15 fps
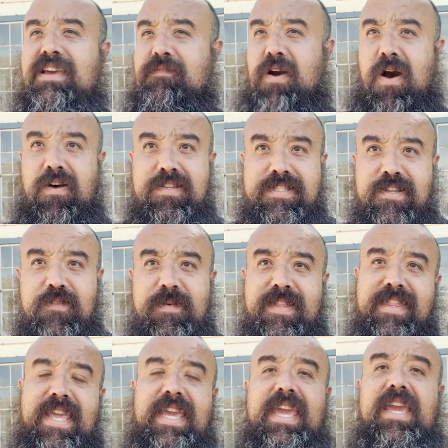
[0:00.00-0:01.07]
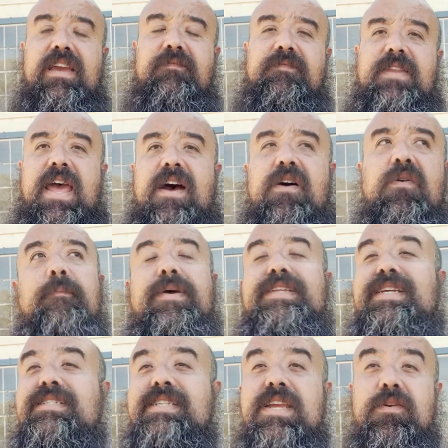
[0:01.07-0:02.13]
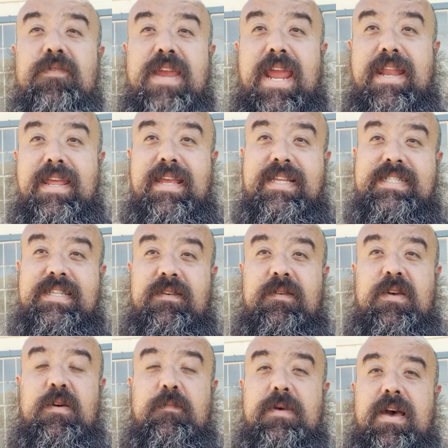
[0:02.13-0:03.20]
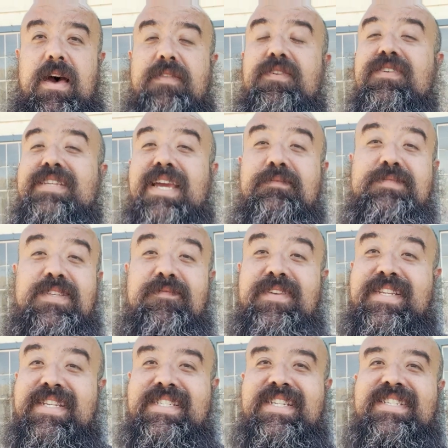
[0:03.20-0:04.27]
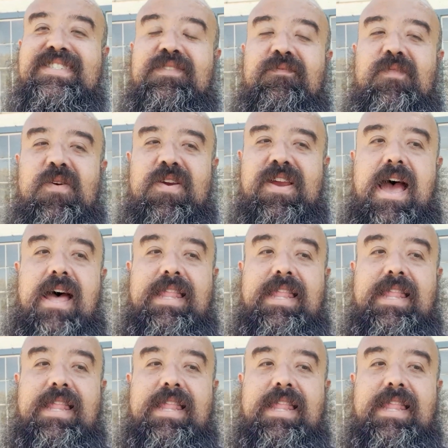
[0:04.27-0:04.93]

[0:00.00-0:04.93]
I've also been thinking of now potentially creating some other types of editions of work,